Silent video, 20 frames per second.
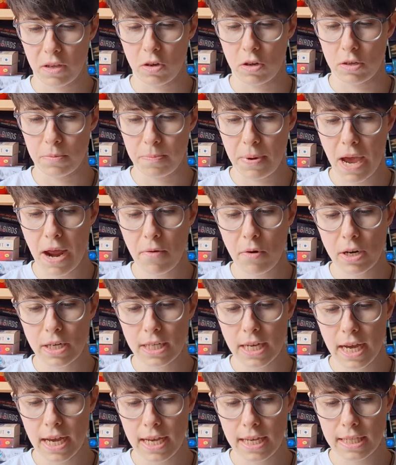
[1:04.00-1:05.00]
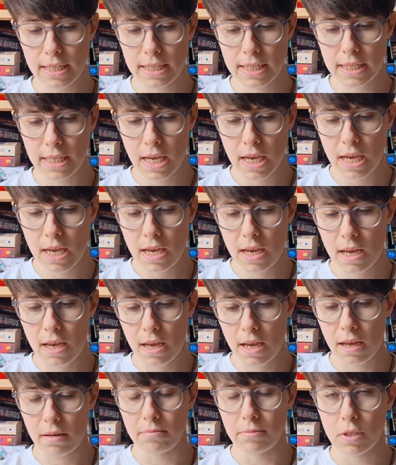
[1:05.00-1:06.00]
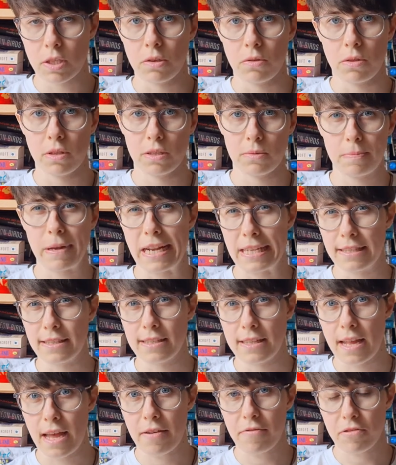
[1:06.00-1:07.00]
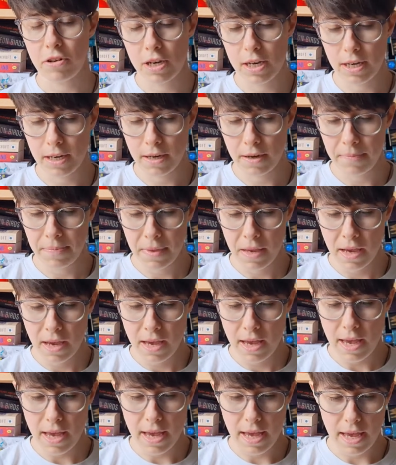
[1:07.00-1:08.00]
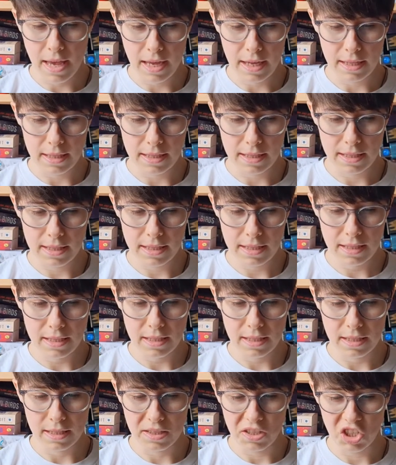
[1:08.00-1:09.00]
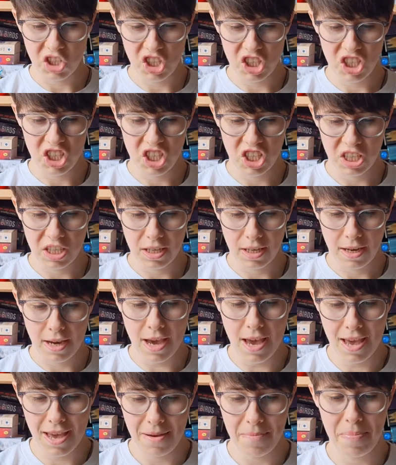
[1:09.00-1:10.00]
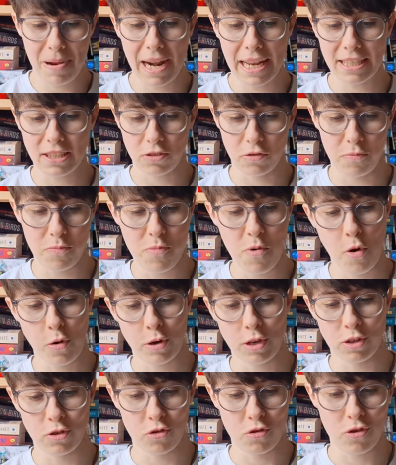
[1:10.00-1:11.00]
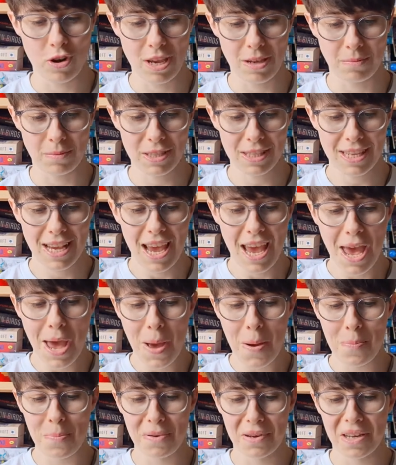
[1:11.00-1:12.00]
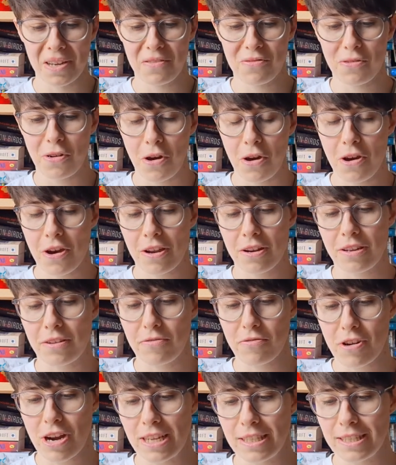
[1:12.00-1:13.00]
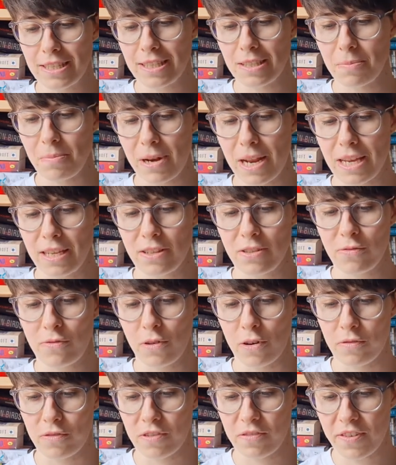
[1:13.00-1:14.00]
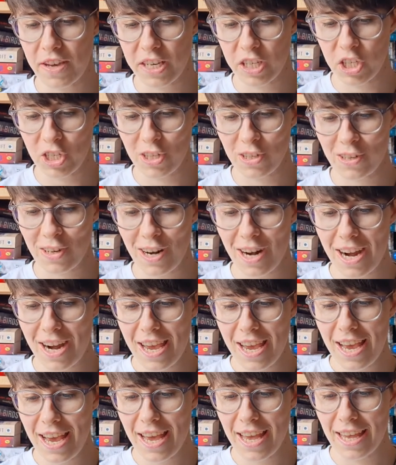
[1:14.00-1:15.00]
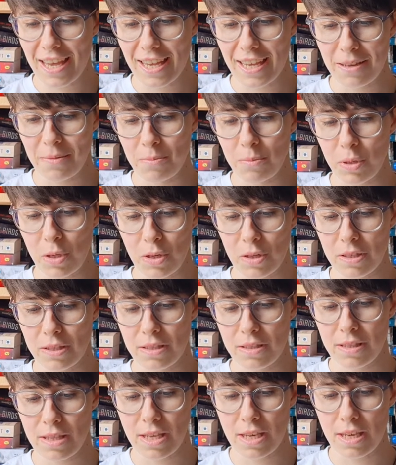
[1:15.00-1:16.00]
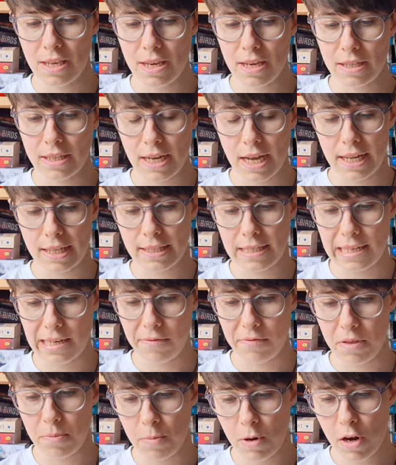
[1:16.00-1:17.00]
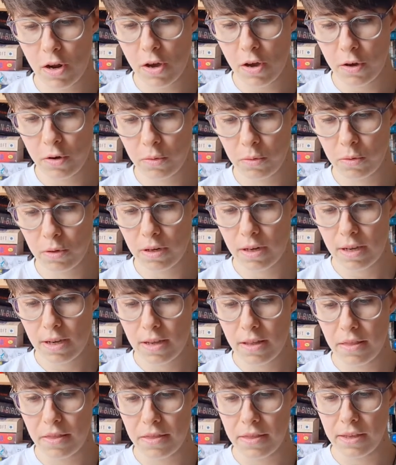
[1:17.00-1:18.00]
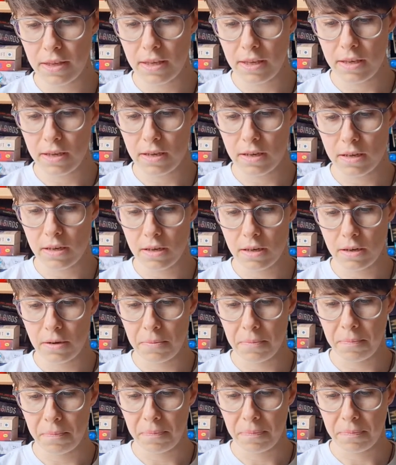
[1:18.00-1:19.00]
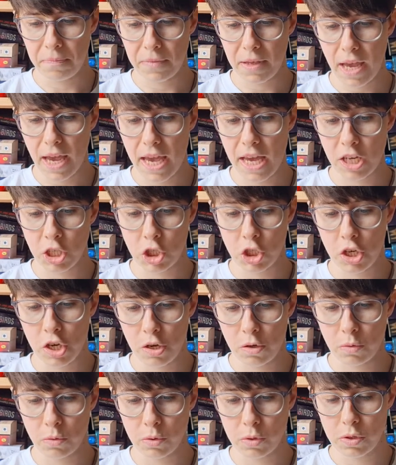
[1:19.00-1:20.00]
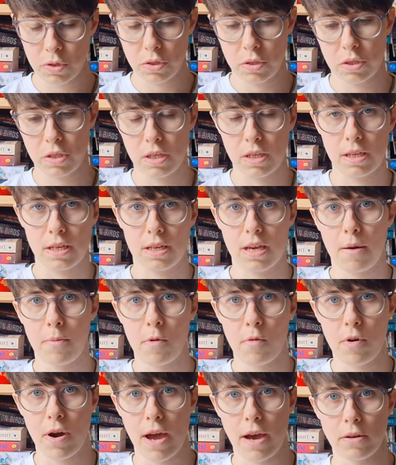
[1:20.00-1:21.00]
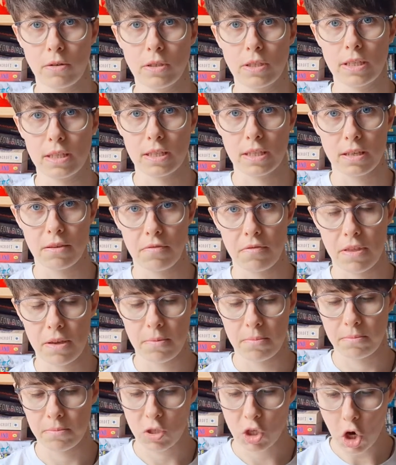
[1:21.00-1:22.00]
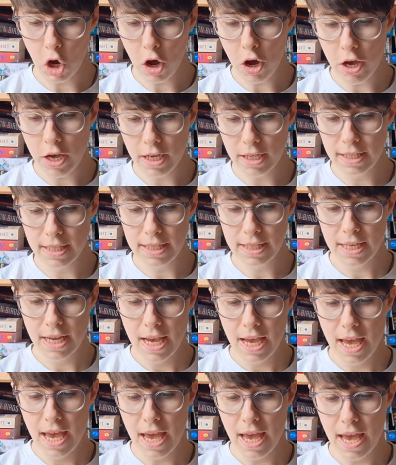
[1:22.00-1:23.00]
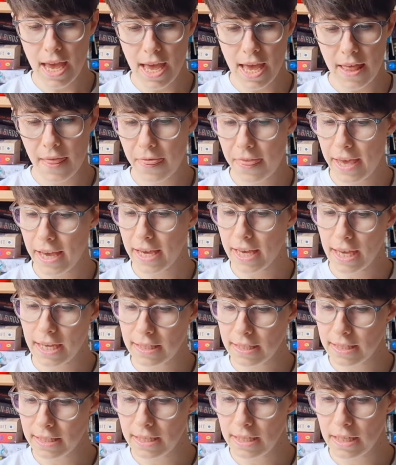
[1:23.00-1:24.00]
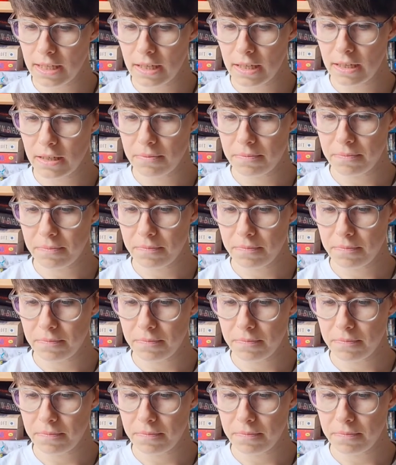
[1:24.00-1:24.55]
called Paradise. So this place is in Africa, and it's just a place of broken dreams. But for her and her friends, it's a place full of adventure. Because the adults leave them alone, the NGOs come around and give them toys, and they can steal,